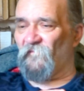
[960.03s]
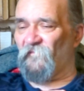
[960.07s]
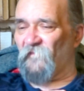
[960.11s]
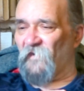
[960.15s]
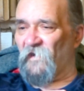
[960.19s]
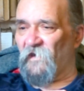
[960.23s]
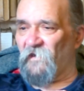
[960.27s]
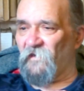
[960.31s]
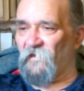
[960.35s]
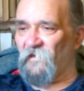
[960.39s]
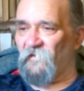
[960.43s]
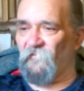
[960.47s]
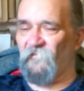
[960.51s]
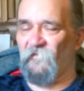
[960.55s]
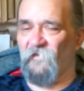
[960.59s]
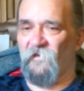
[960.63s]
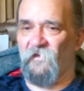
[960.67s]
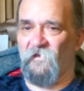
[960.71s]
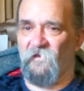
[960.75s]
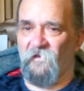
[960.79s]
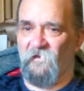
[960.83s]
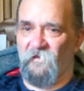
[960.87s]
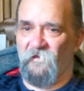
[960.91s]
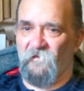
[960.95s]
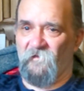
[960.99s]
5
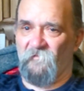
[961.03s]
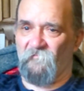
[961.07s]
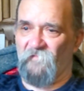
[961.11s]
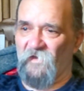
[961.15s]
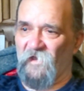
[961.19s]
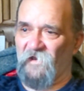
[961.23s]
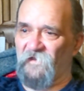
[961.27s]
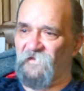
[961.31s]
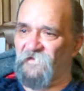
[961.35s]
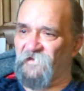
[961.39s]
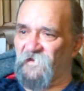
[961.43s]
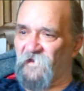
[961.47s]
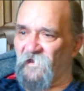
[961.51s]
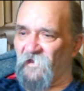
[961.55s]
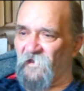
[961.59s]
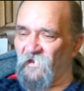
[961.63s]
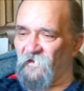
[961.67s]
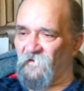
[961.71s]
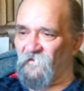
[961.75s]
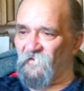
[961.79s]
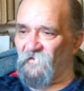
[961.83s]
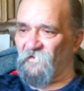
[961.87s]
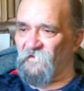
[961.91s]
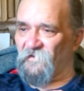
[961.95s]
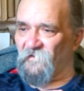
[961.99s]
ballast
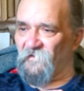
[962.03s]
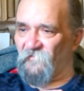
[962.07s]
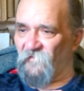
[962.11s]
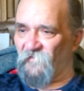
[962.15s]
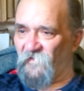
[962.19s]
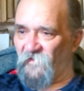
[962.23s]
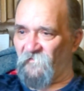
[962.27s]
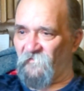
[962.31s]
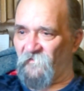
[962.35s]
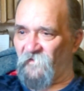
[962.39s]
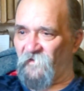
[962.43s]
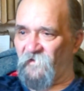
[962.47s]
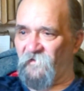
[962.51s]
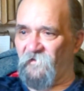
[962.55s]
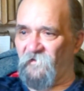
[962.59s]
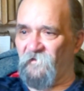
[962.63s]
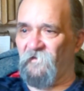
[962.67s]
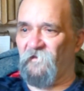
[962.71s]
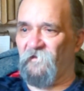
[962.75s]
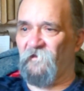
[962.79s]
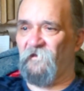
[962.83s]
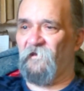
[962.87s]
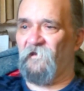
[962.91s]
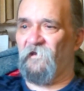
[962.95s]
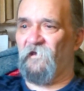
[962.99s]
cargoes of urine,
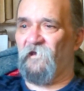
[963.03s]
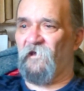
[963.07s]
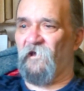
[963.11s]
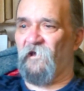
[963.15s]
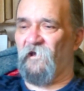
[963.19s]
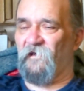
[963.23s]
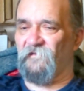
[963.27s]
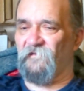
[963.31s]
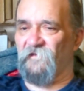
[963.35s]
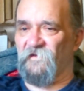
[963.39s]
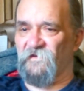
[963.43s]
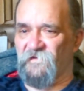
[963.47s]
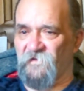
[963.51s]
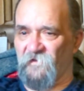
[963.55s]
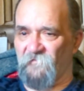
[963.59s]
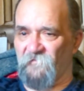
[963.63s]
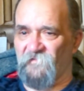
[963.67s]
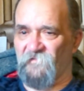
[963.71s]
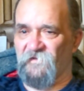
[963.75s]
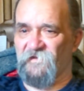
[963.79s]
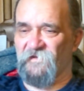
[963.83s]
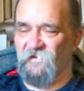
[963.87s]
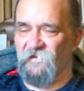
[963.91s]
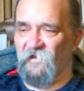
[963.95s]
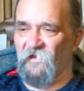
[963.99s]
and the
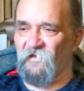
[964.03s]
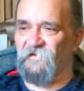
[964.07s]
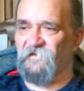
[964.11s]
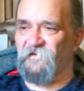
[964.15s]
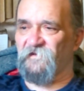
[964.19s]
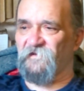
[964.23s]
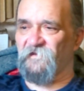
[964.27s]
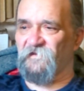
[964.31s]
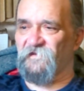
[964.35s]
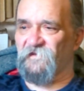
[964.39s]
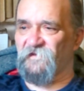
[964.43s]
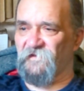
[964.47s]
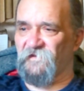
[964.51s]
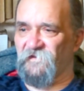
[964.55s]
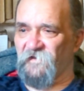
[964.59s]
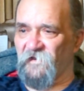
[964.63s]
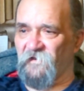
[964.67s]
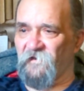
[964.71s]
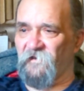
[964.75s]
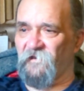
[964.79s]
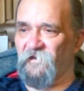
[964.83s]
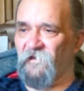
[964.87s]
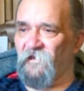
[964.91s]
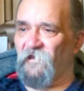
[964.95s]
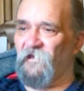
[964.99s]
ship starts to
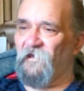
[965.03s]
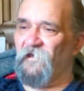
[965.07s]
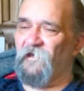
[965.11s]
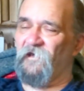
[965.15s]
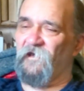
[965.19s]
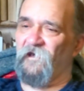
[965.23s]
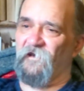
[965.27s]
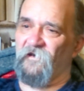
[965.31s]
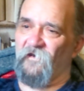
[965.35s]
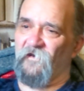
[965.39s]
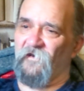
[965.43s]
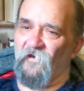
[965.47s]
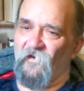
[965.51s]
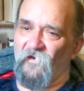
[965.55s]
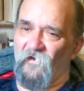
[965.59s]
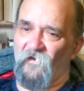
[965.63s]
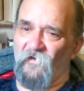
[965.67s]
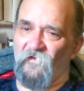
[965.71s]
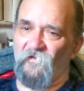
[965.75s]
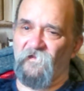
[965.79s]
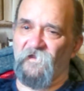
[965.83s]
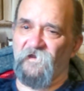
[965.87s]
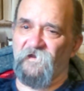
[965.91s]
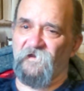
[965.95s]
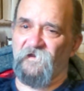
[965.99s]
stink, and
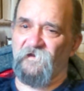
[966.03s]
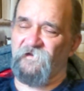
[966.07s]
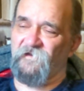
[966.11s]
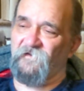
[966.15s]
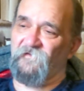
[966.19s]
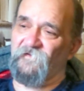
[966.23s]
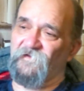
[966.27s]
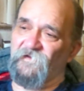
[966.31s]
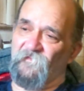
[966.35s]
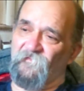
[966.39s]
all they can do.